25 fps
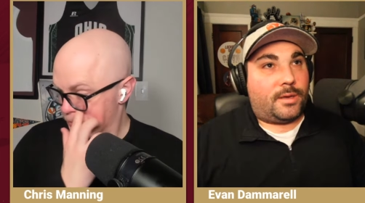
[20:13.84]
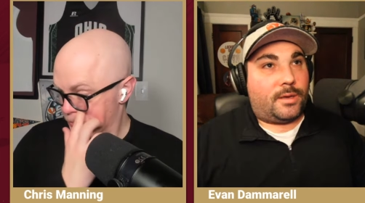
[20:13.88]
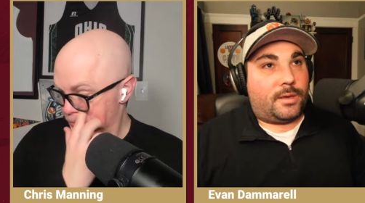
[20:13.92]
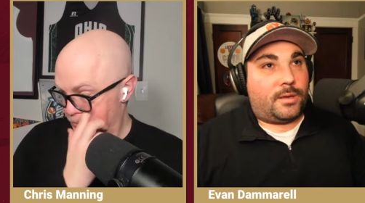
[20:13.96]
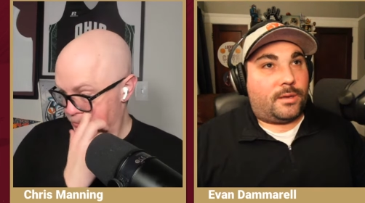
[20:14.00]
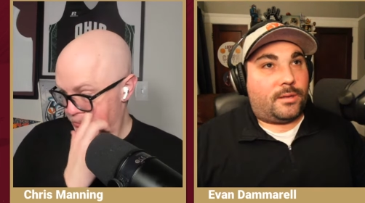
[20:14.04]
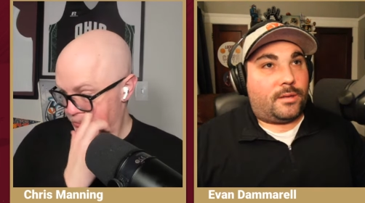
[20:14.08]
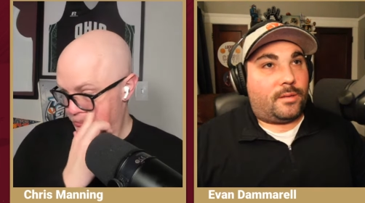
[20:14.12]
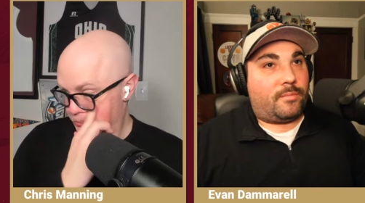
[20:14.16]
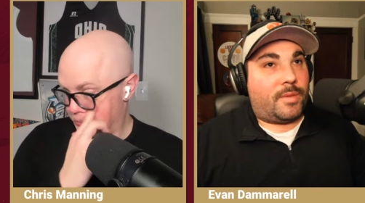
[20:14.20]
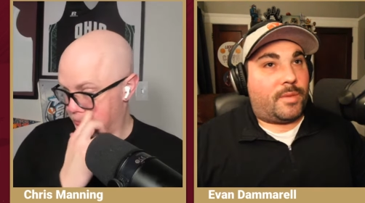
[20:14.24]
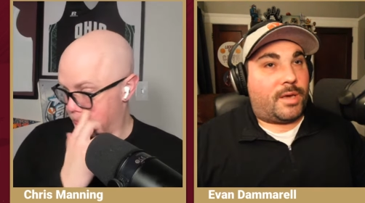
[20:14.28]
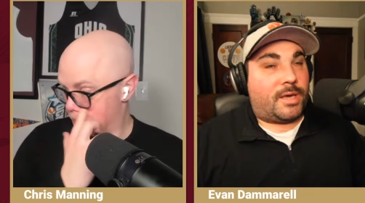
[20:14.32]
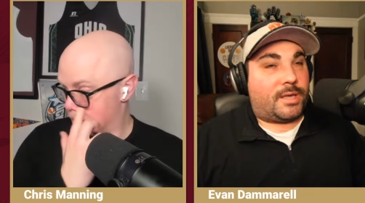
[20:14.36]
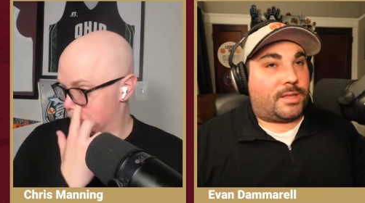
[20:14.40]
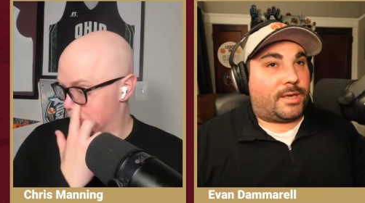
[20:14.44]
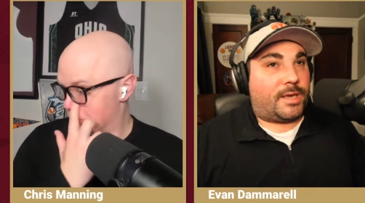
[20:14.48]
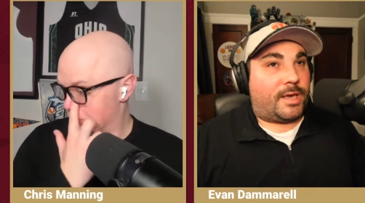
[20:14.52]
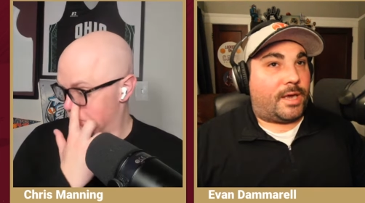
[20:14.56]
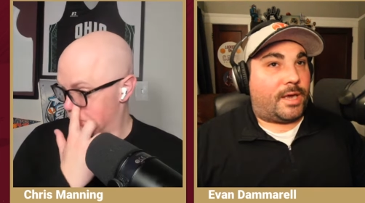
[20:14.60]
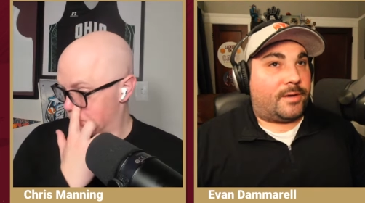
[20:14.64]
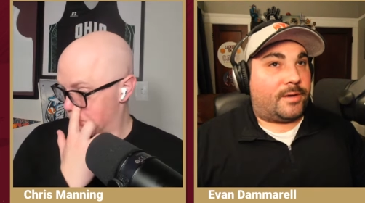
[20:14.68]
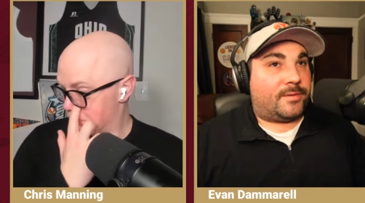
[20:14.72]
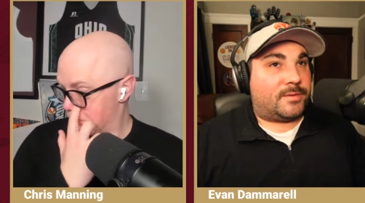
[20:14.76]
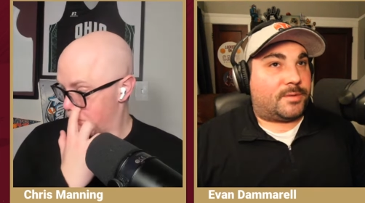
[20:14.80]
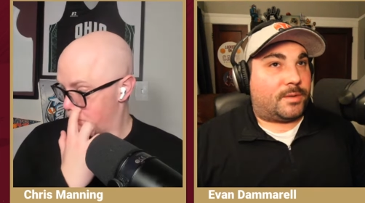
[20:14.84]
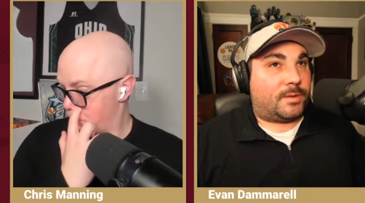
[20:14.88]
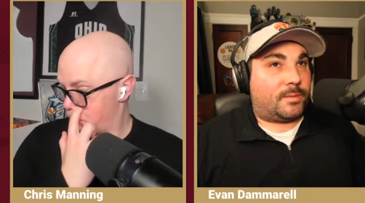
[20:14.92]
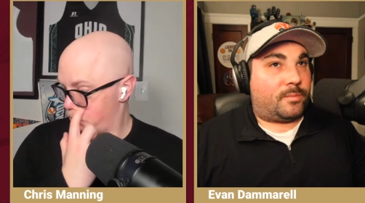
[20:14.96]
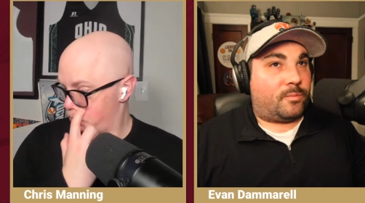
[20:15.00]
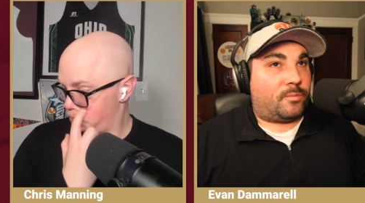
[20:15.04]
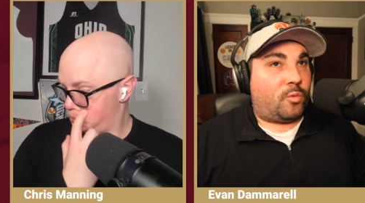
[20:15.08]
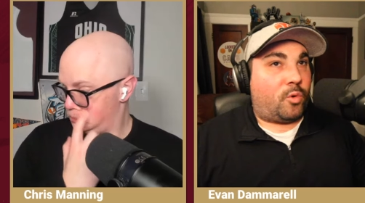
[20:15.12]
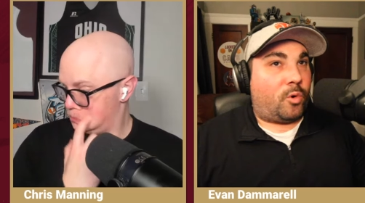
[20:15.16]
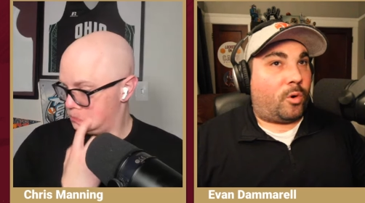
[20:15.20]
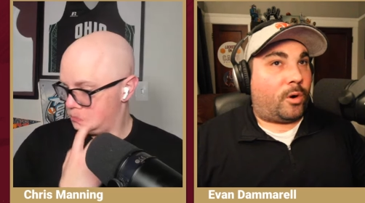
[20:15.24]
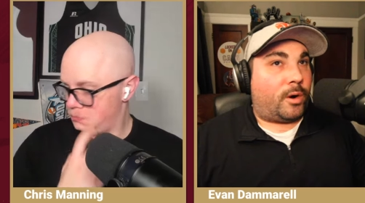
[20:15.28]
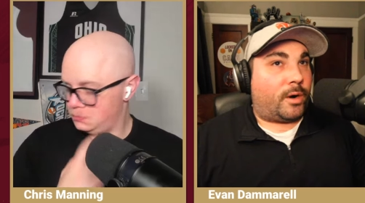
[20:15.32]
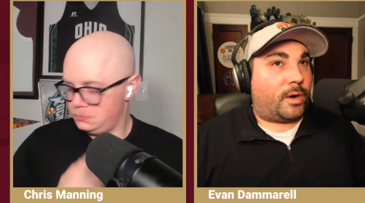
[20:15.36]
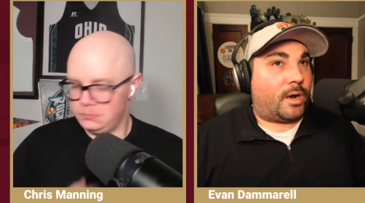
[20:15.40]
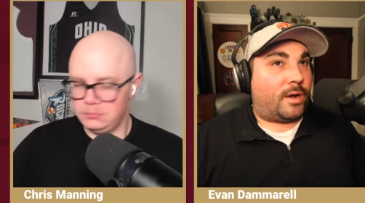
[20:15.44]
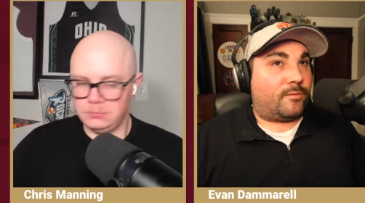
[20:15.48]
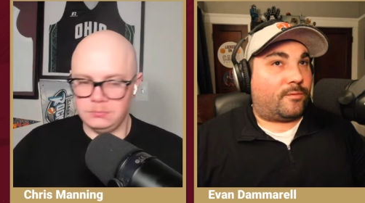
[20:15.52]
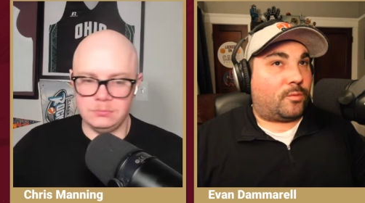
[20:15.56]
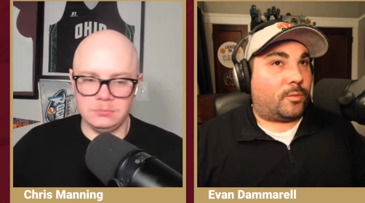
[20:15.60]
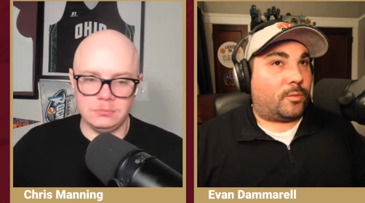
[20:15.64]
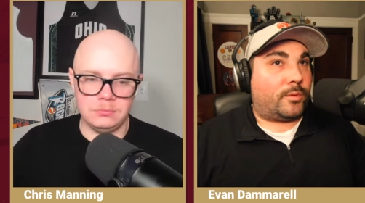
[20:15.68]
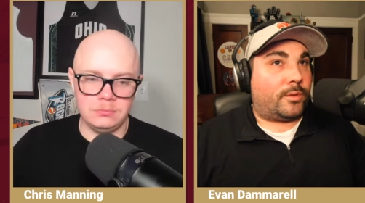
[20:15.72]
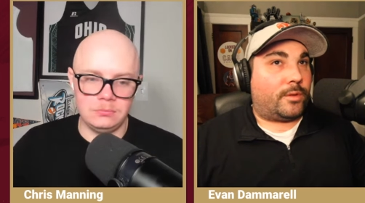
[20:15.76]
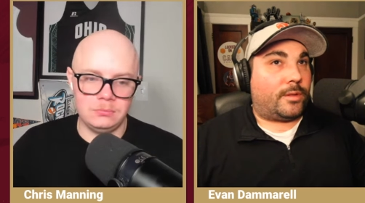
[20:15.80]
Speaker 1: make the Cavs un- more
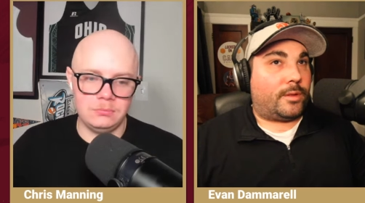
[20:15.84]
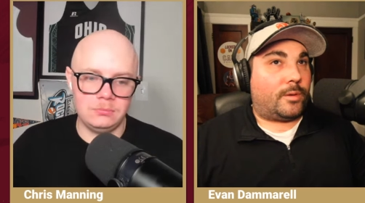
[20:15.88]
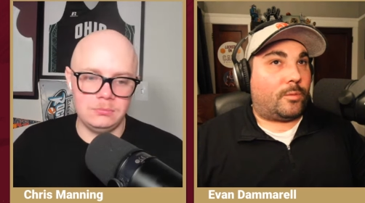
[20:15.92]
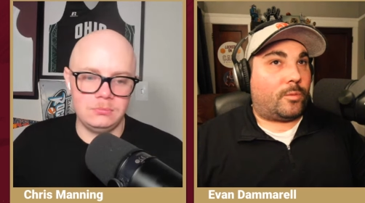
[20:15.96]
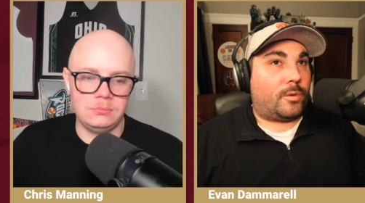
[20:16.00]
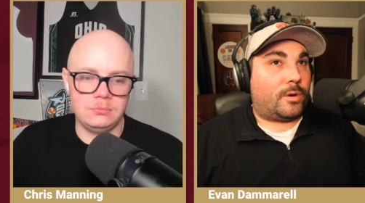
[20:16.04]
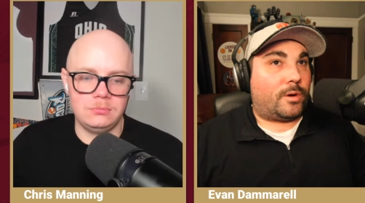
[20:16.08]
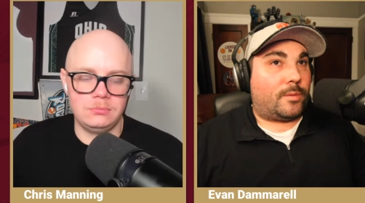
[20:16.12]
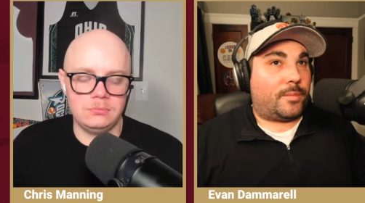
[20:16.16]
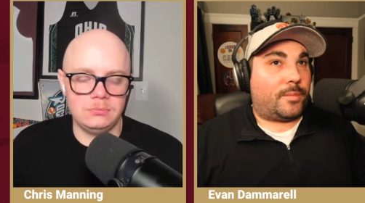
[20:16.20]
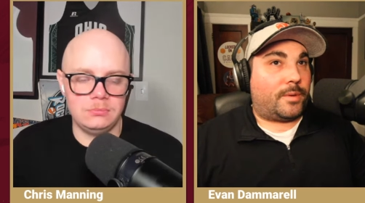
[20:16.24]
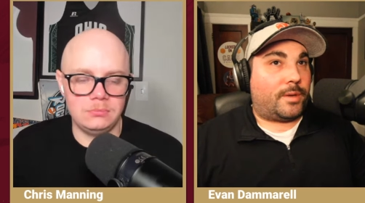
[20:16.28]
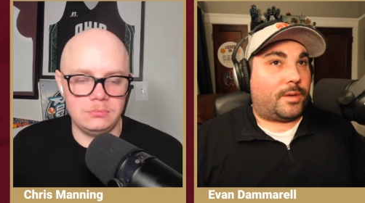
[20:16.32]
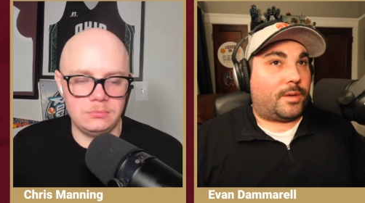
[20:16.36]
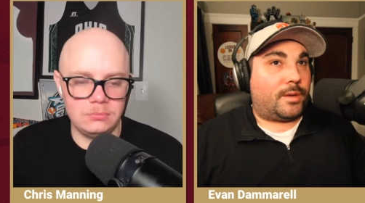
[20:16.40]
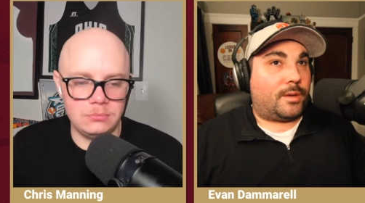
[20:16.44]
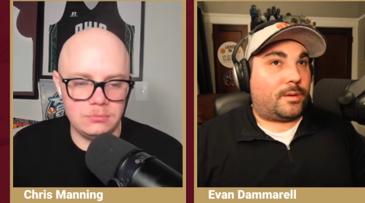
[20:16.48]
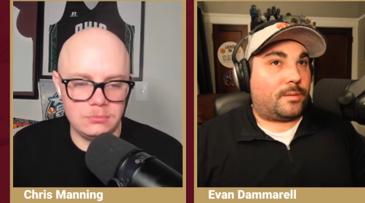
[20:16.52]
uncomfortable than they want to be.